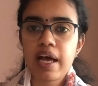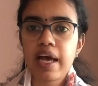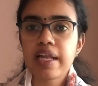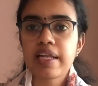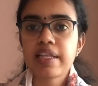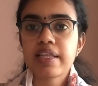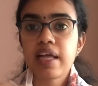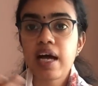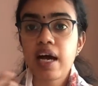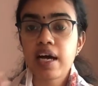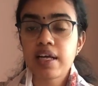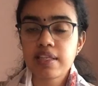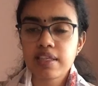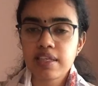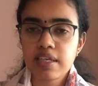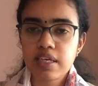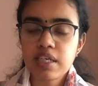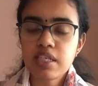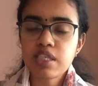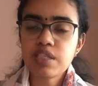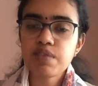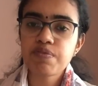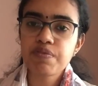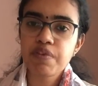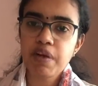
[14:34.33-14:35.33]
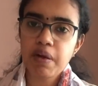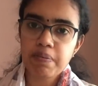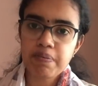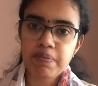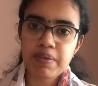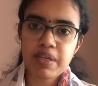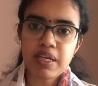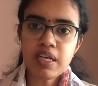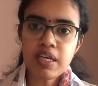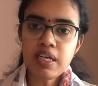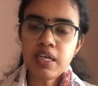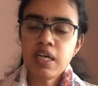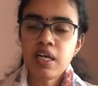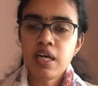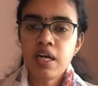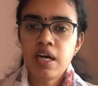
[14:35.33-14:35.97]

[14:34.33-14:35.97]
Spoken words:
and the others from the